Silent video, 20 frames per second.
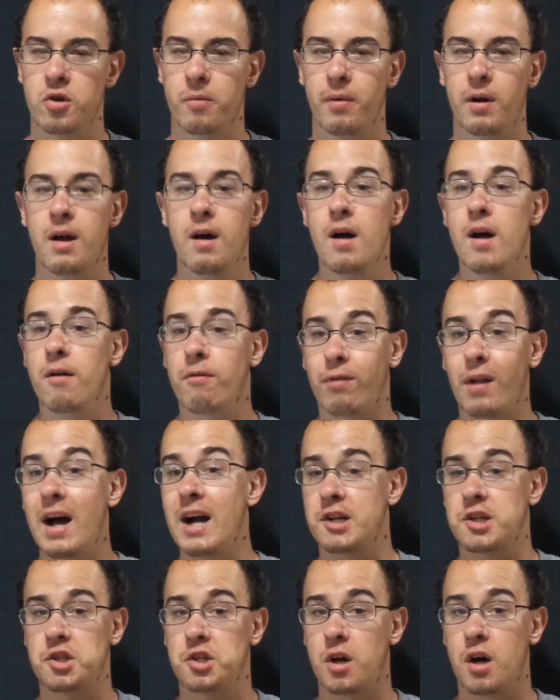But
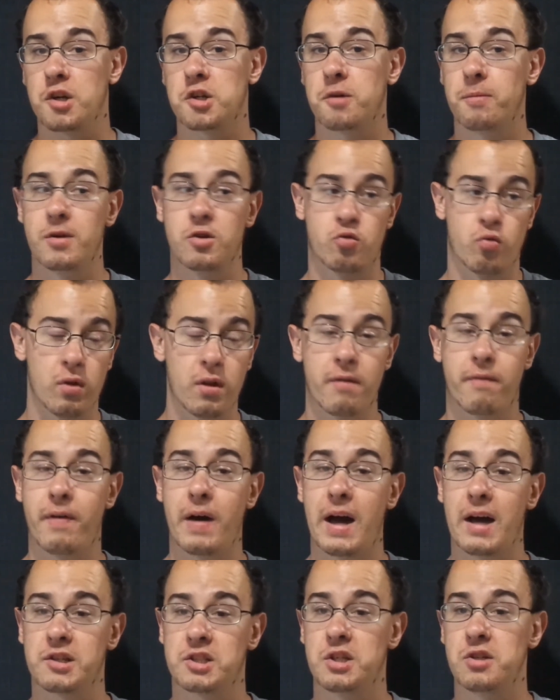Flash is awesome. He's really
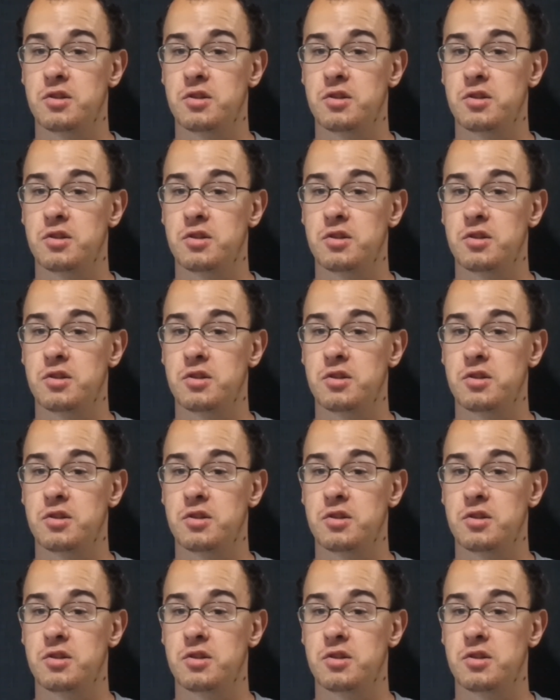fast.